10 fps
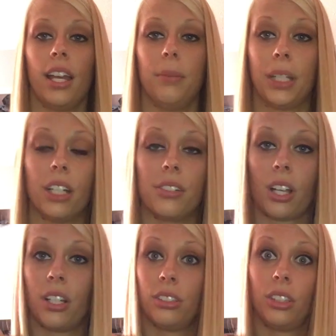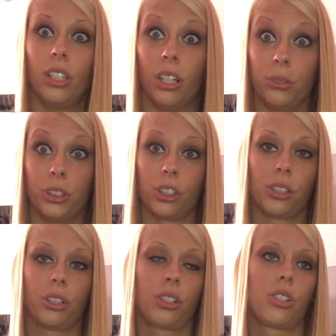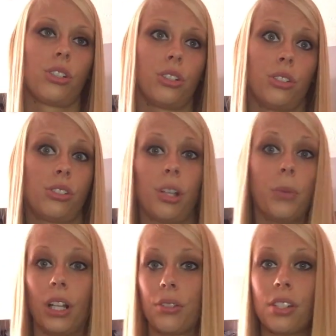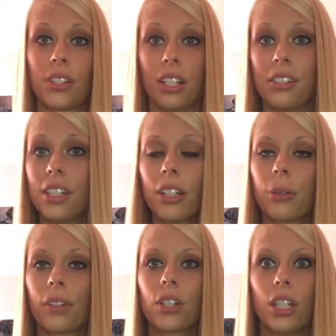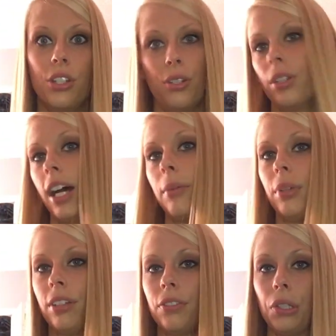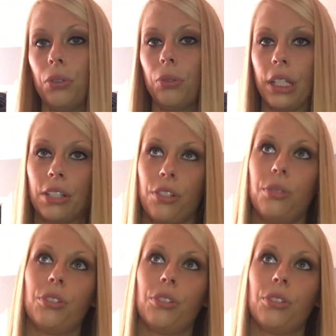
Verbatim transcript: because, you know, you're, someone else is gonna see it or whatever, then do that. But if you get too